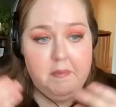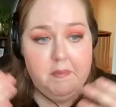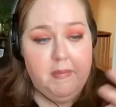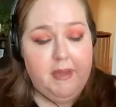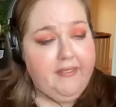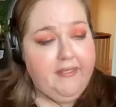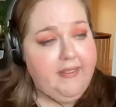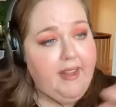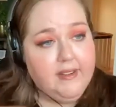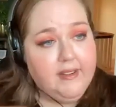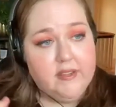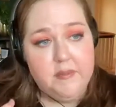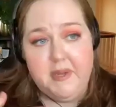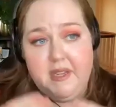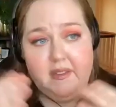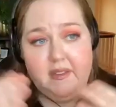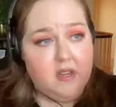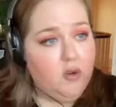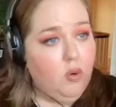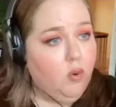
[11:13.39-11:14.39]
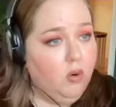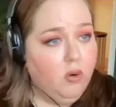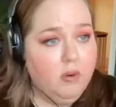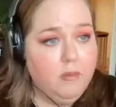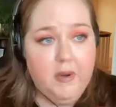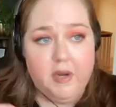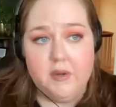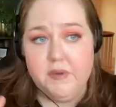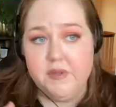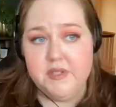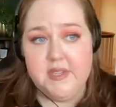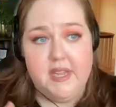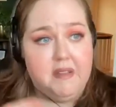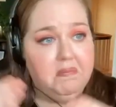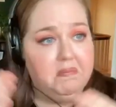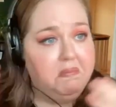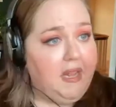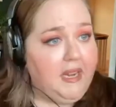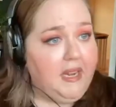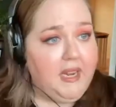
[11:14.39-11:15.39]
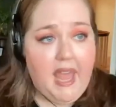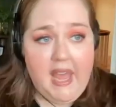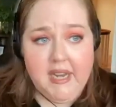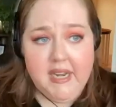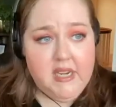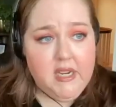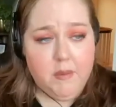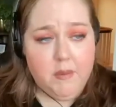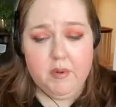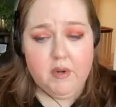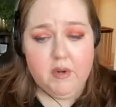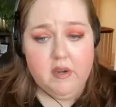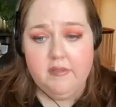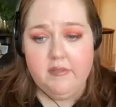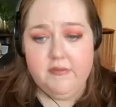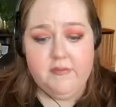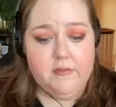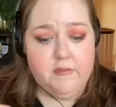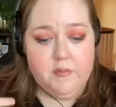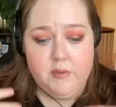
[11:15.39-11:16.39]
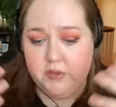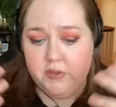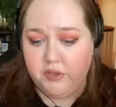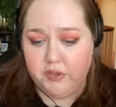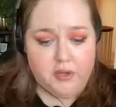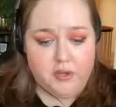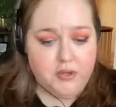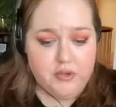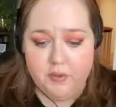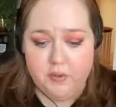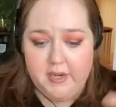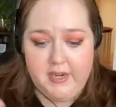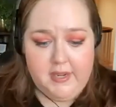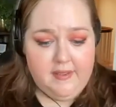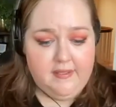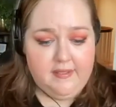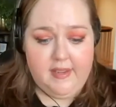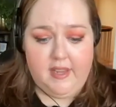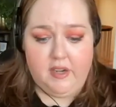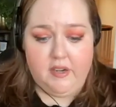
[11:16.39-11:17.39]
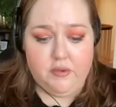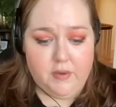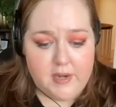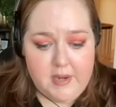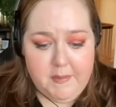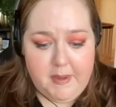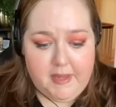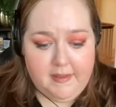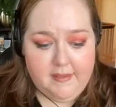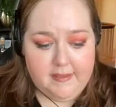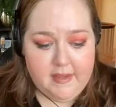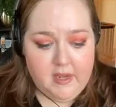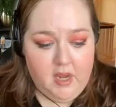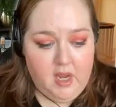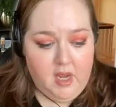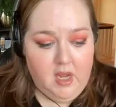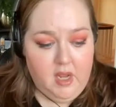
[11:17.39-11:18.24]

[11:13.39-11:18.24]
mastectomies and hormones and like any number of surgeries and treatments